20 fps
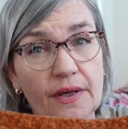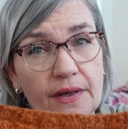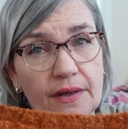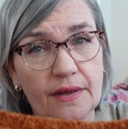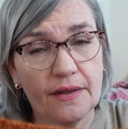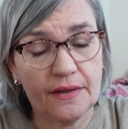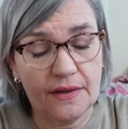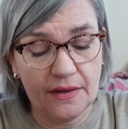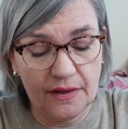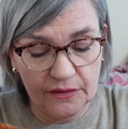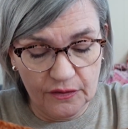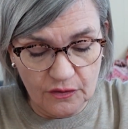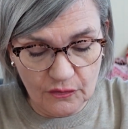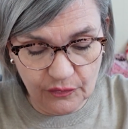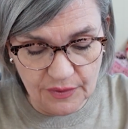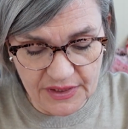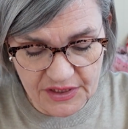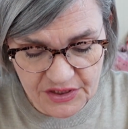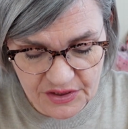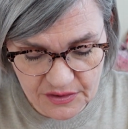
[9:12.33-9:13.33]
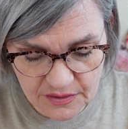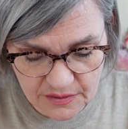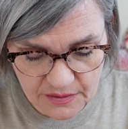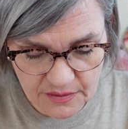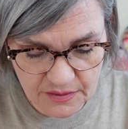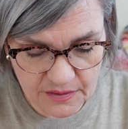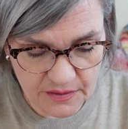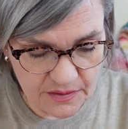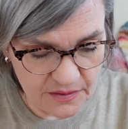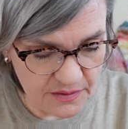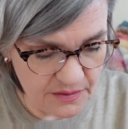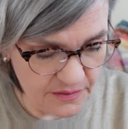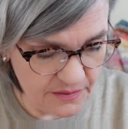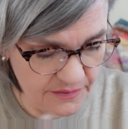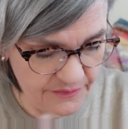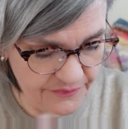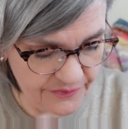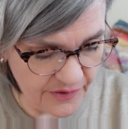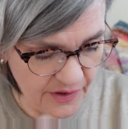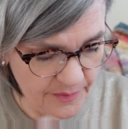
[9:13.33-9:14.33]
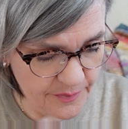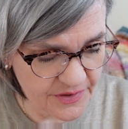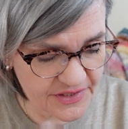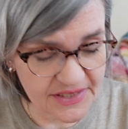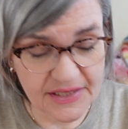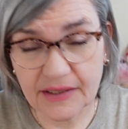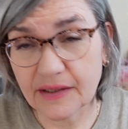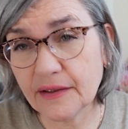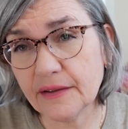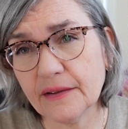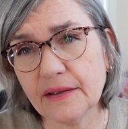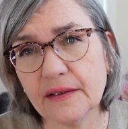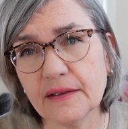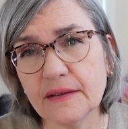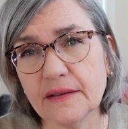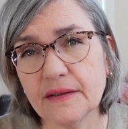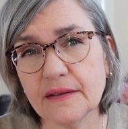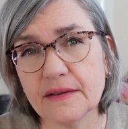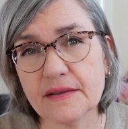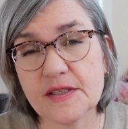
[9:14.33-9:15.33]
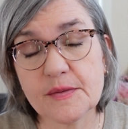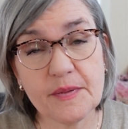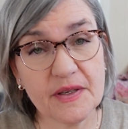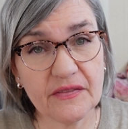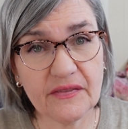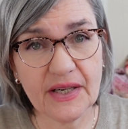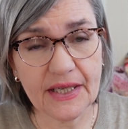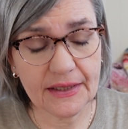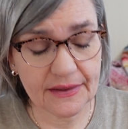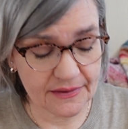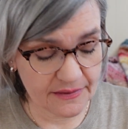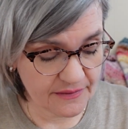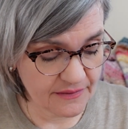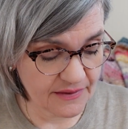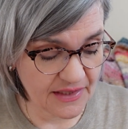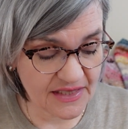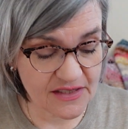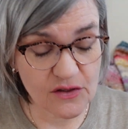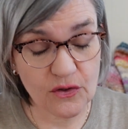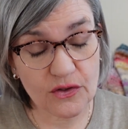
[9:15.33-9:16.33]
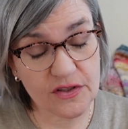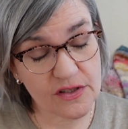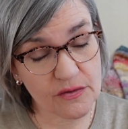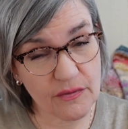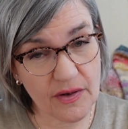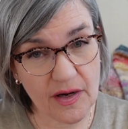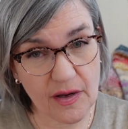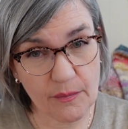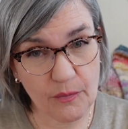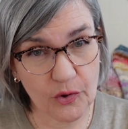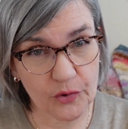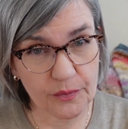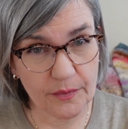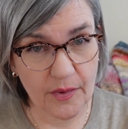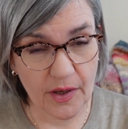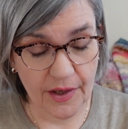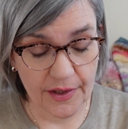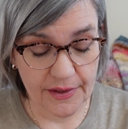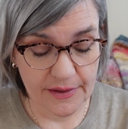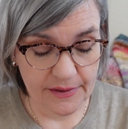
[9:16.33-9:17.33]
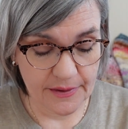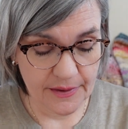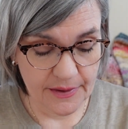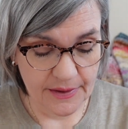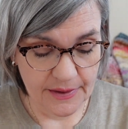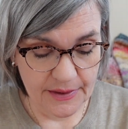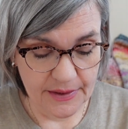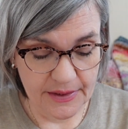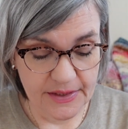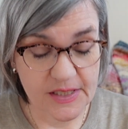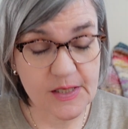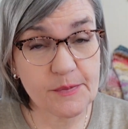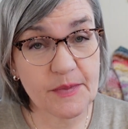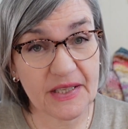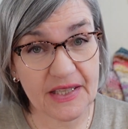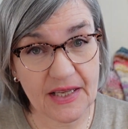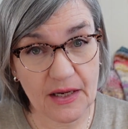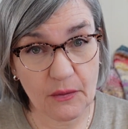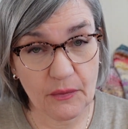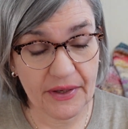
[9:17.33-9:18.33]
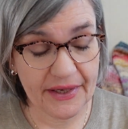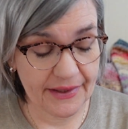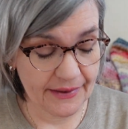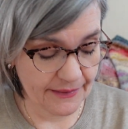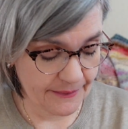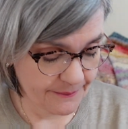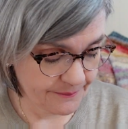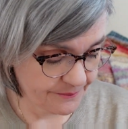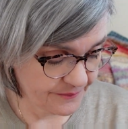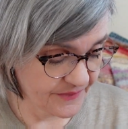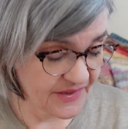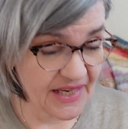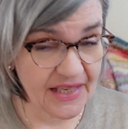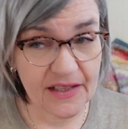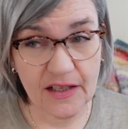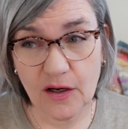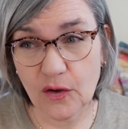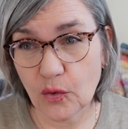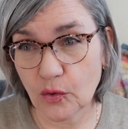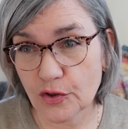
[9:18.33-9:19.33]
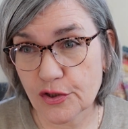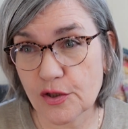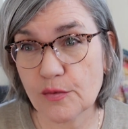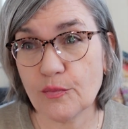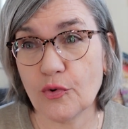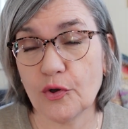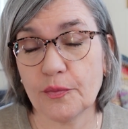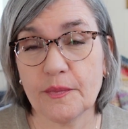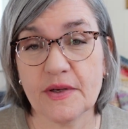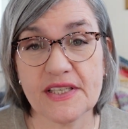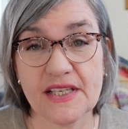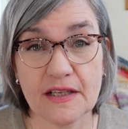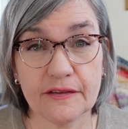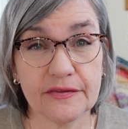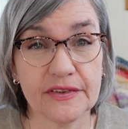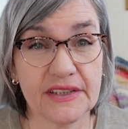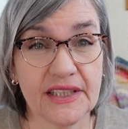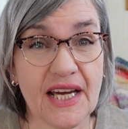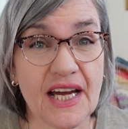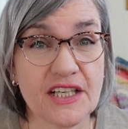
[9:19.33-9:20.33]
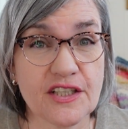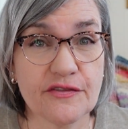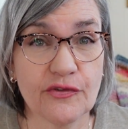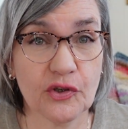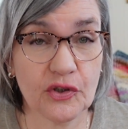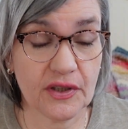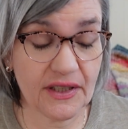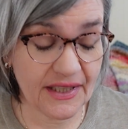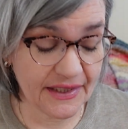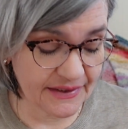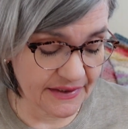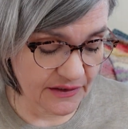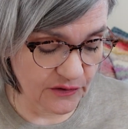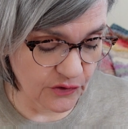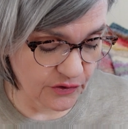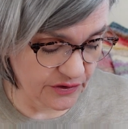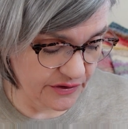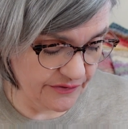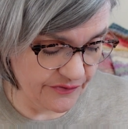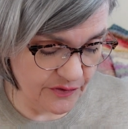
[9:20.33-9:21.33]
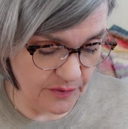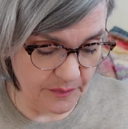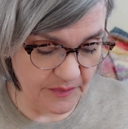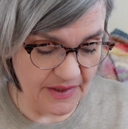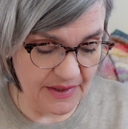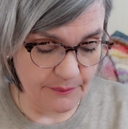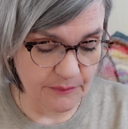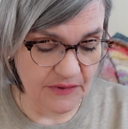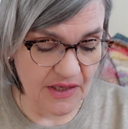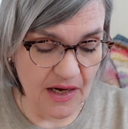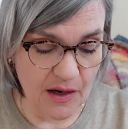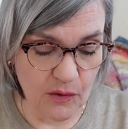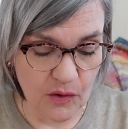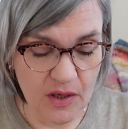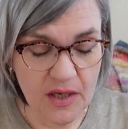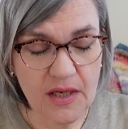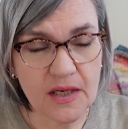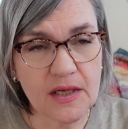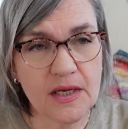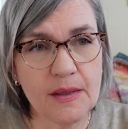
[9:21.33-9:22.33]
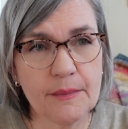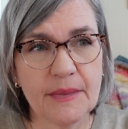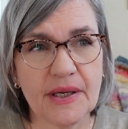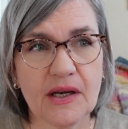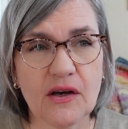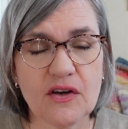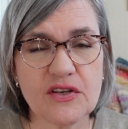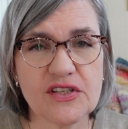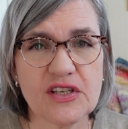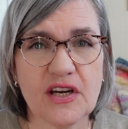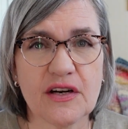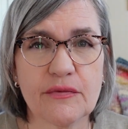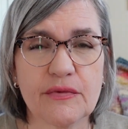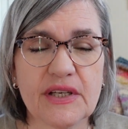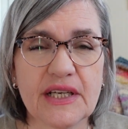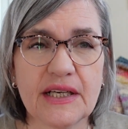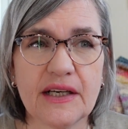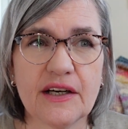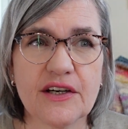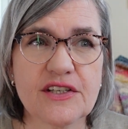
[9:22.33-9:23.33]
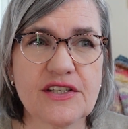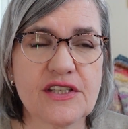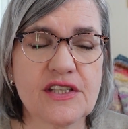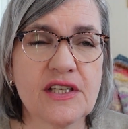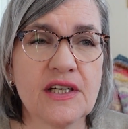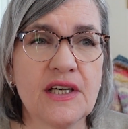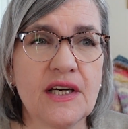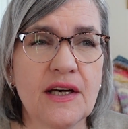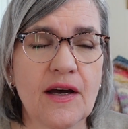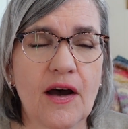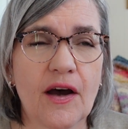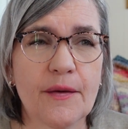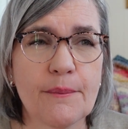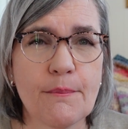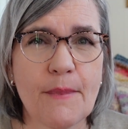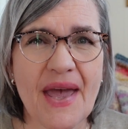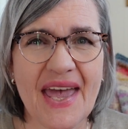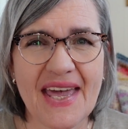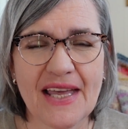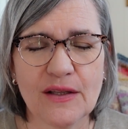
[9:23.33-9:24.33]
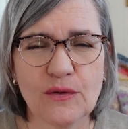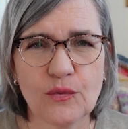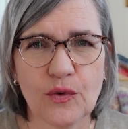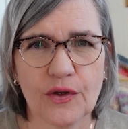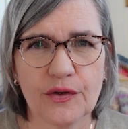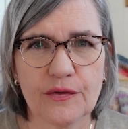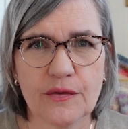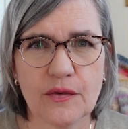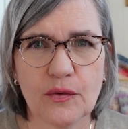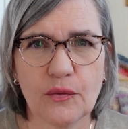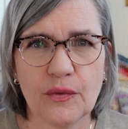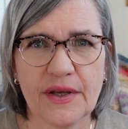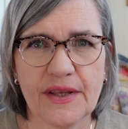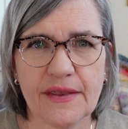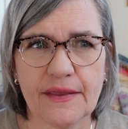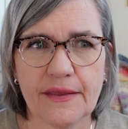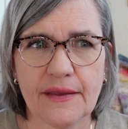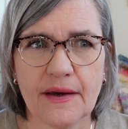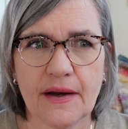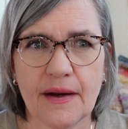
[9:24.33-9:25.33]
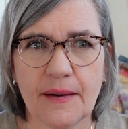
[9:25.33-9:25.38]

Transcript: a Norwegian fiber seller, Spinnvilt. That's also where I bought my spinning wheel. And I also bought myself an Ashford Niddy Noddy from them now, because I realized I made one with